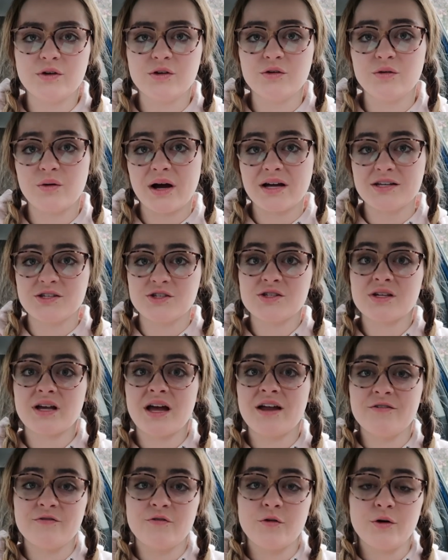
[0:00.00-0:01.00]
you guys
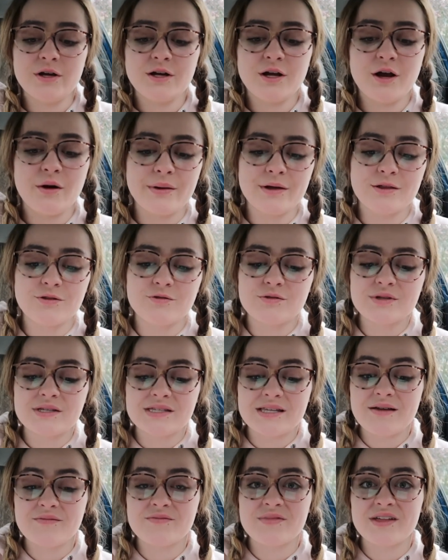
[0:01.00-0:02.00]
can avoid going through the
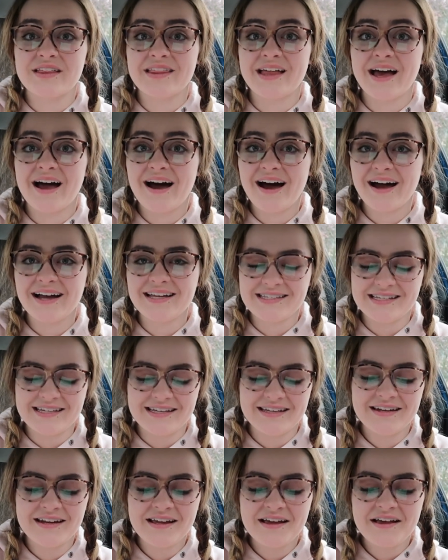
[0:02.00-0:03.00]
same thing that I
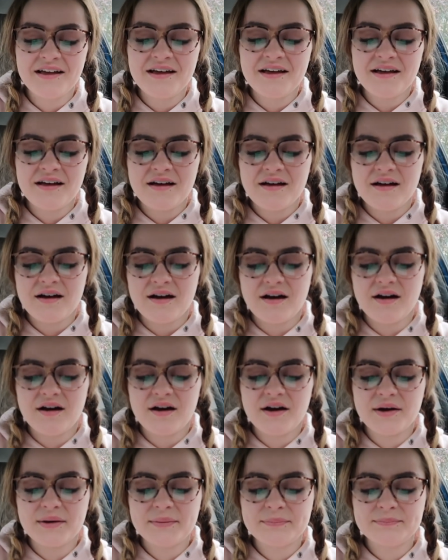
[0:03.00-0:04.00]
did.
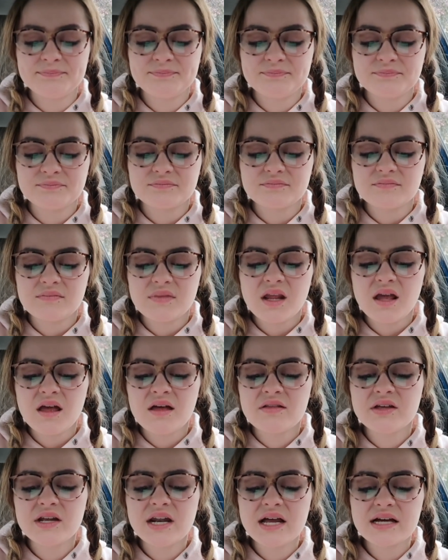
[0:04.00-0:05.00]
The
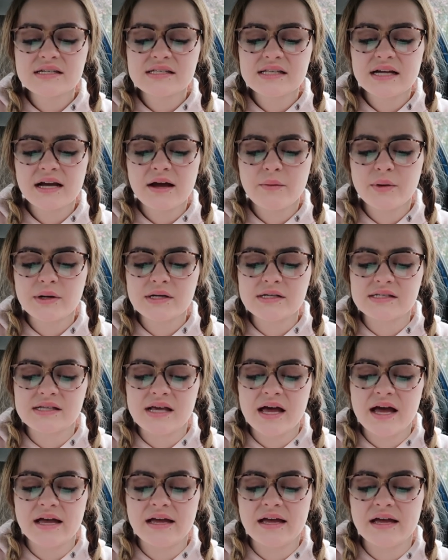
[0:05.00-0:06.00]
next thing I want to
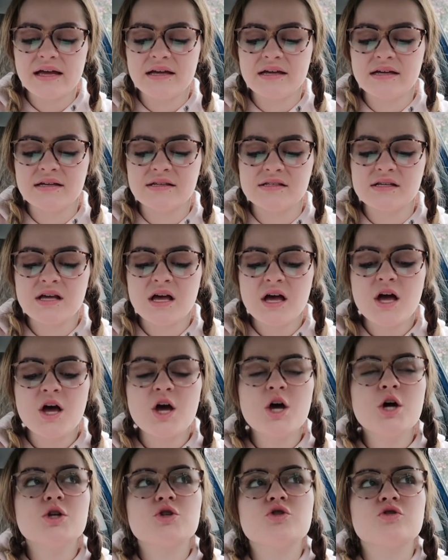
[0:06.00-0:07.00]
say is
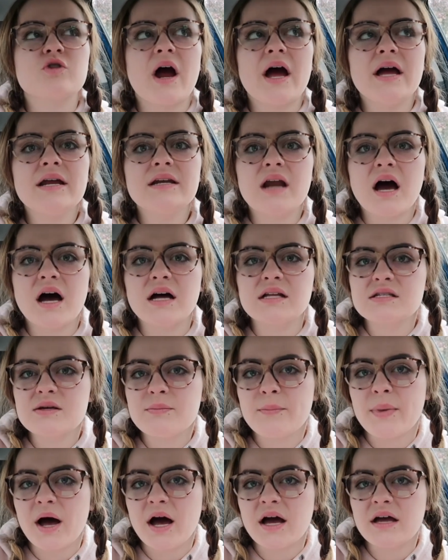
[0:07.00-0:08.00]
try not to
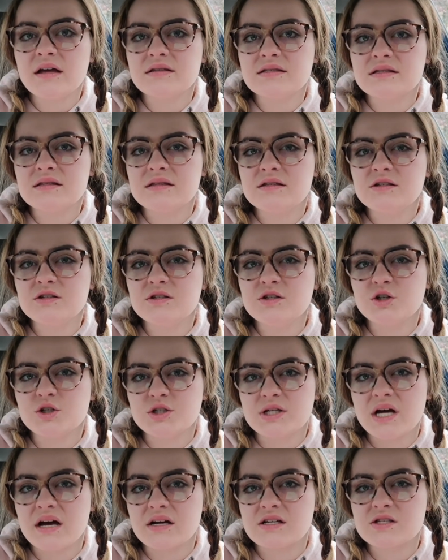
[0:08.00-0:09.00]
buy your
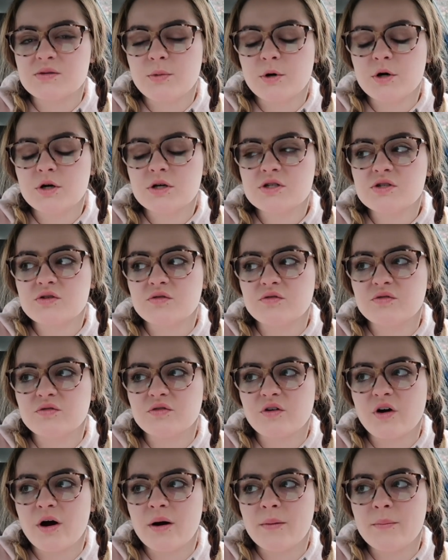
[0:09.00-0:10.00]
textbooks
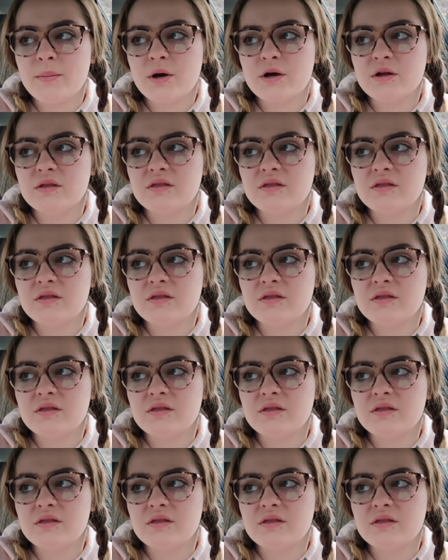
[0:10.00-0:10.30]
from